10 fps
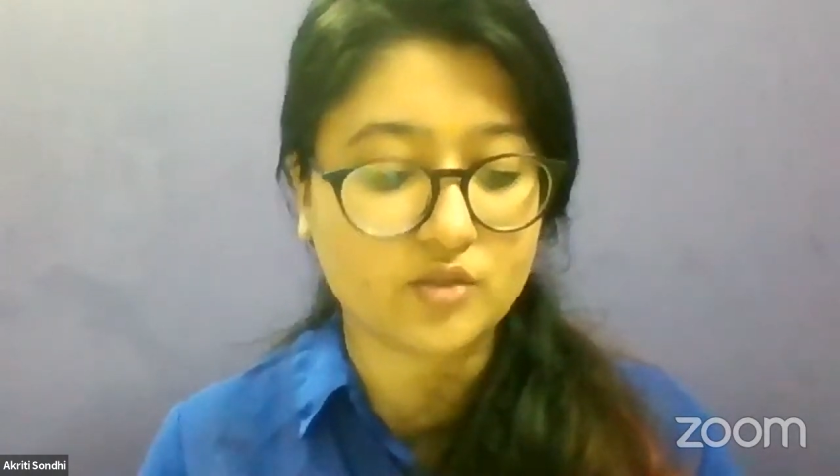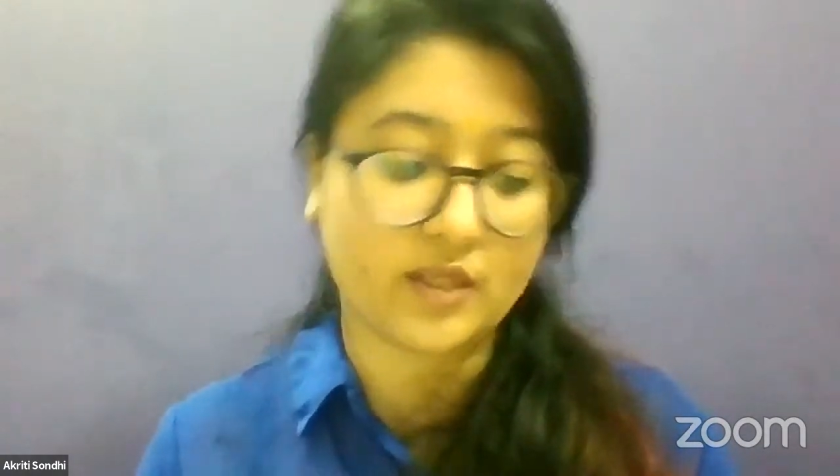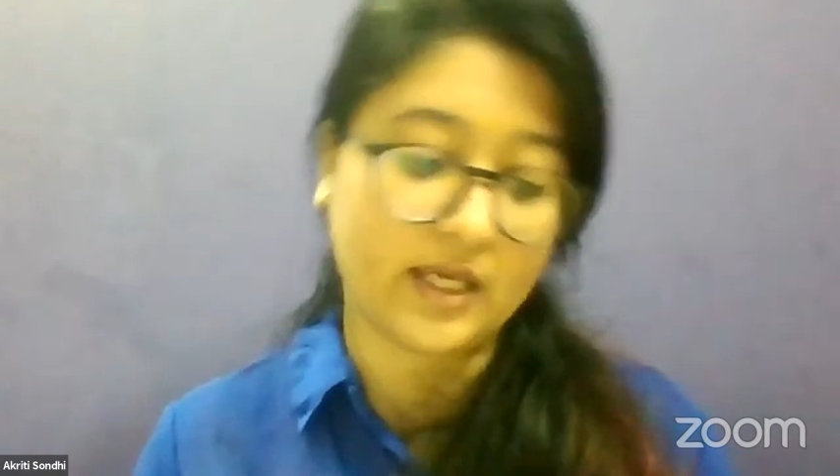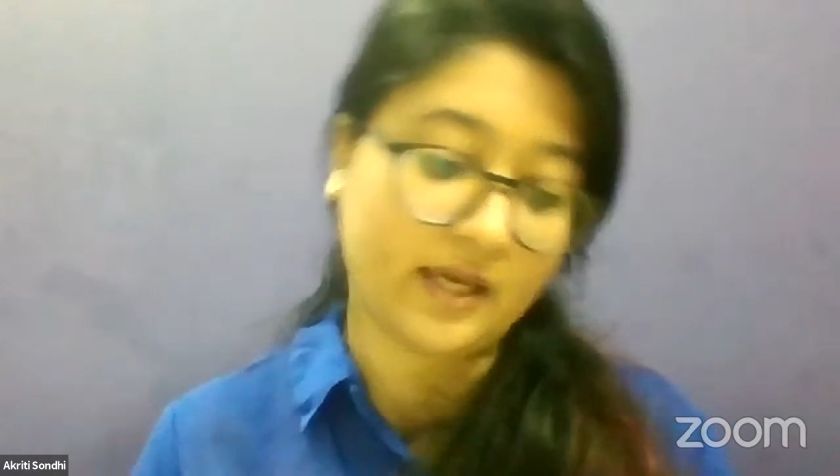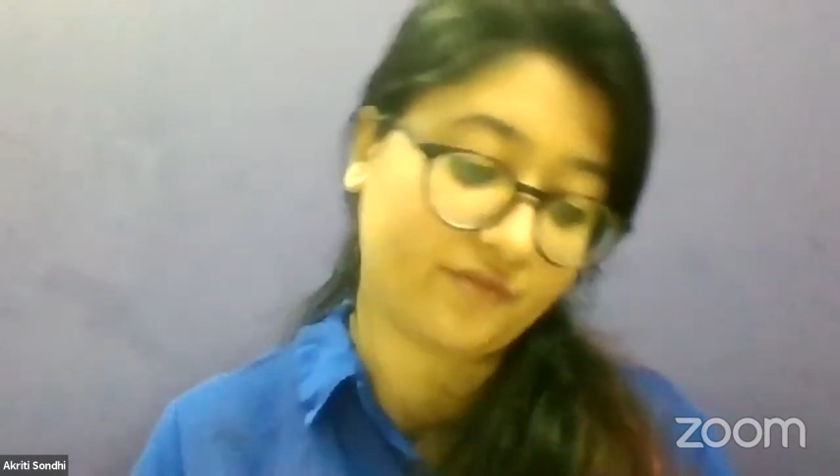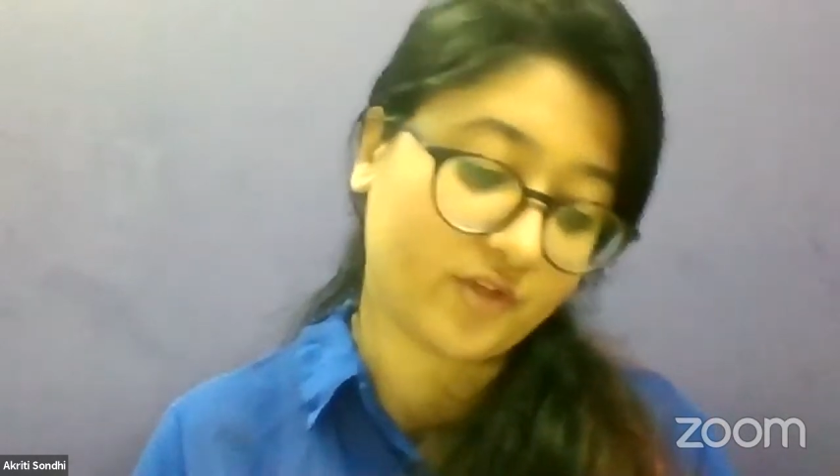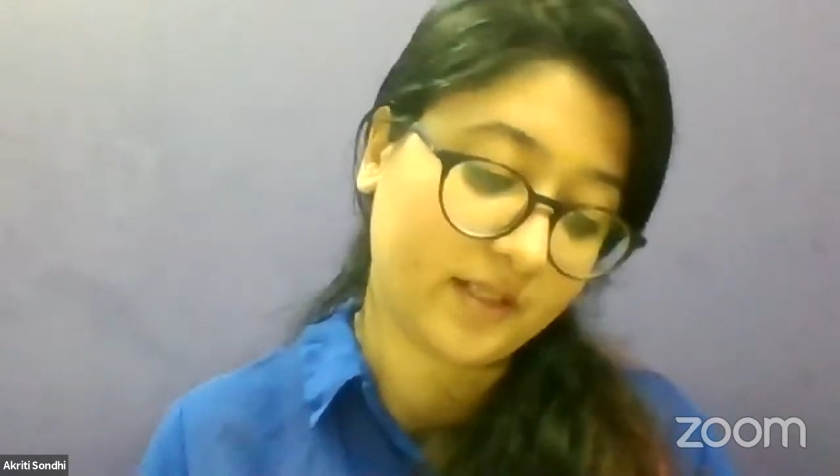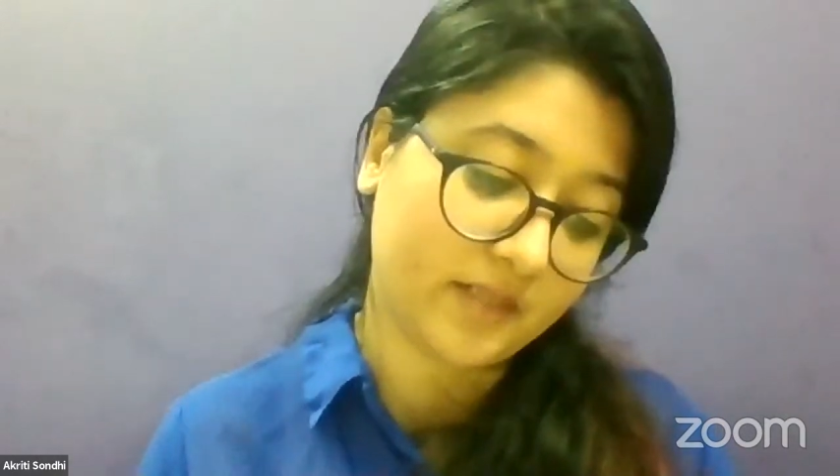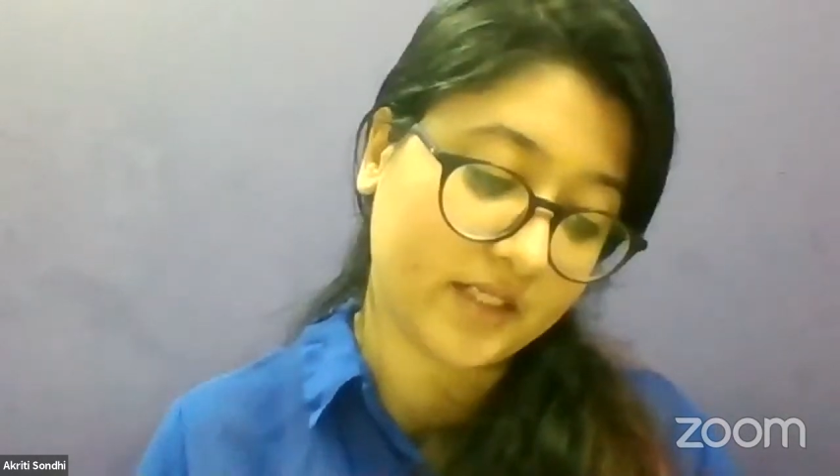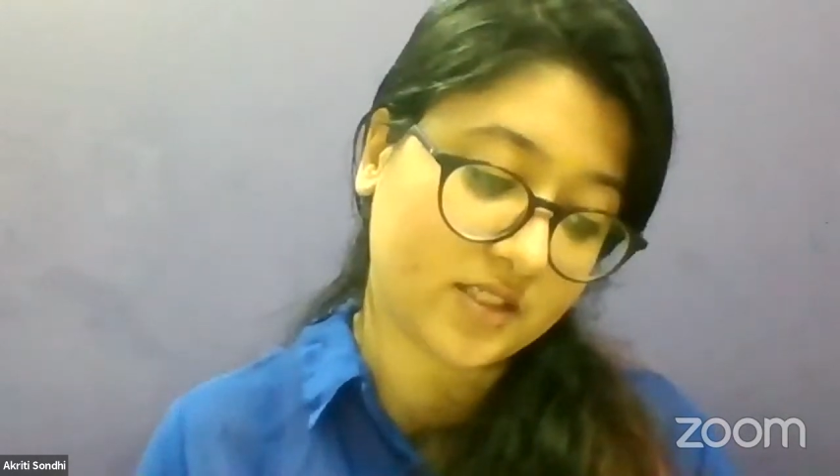to care for
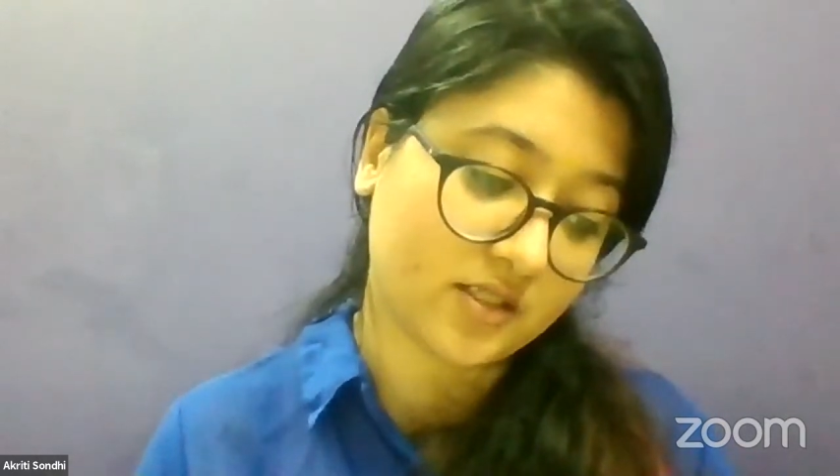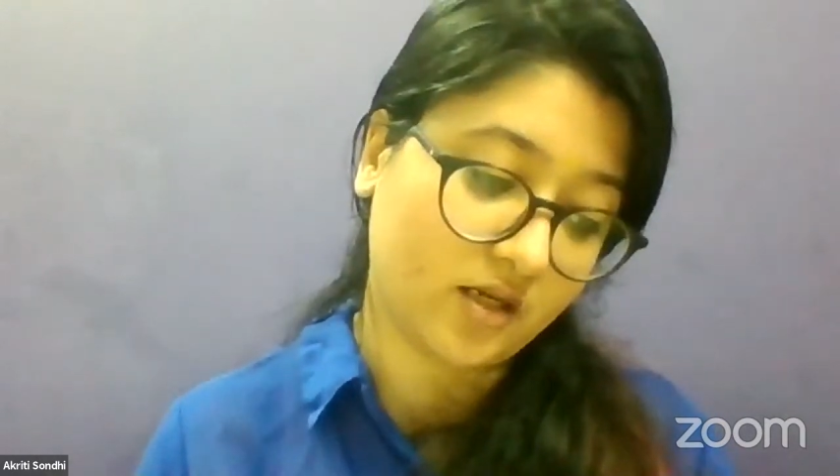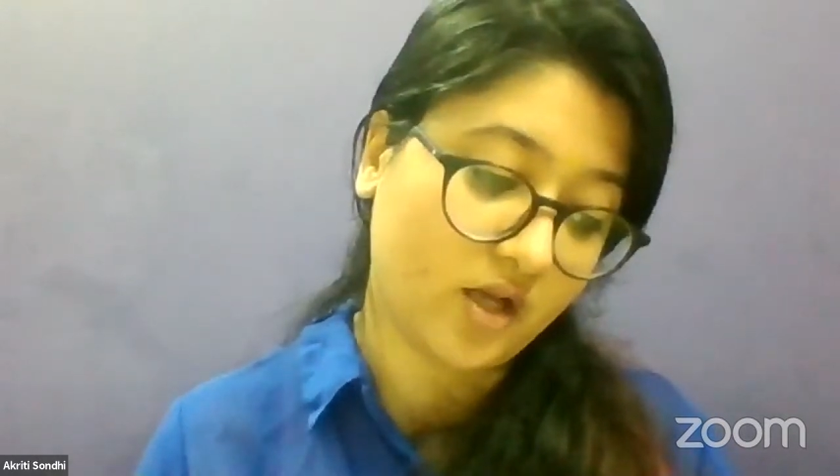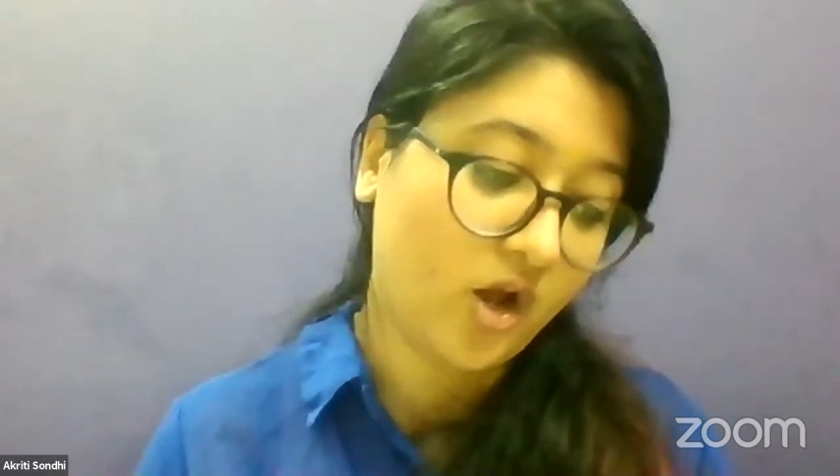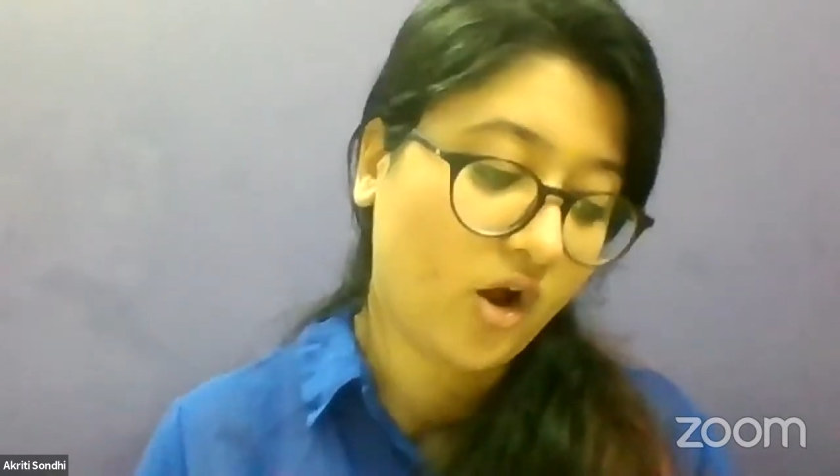them later,